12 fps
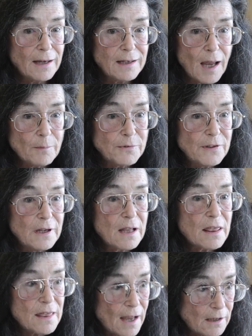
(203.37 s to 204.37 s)
kept saying
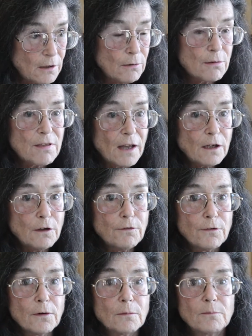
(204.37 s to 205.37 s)
thank you. Thank you
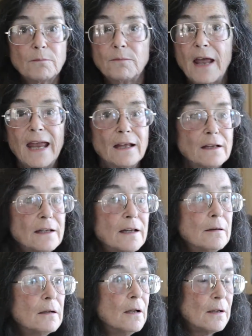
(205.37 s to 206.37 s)

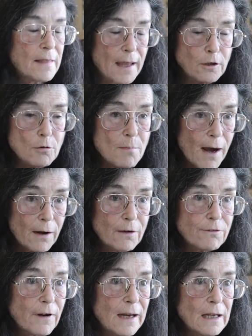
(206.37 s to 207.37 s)

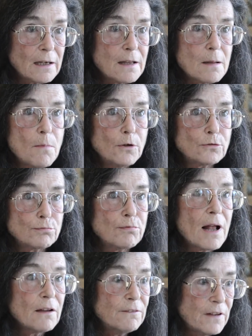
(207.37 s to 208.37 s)
Marion, for handling the most
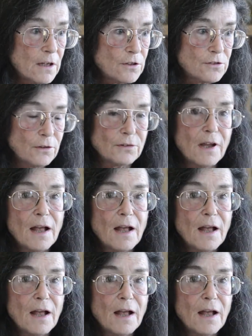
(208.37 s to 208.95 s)
relevant issues.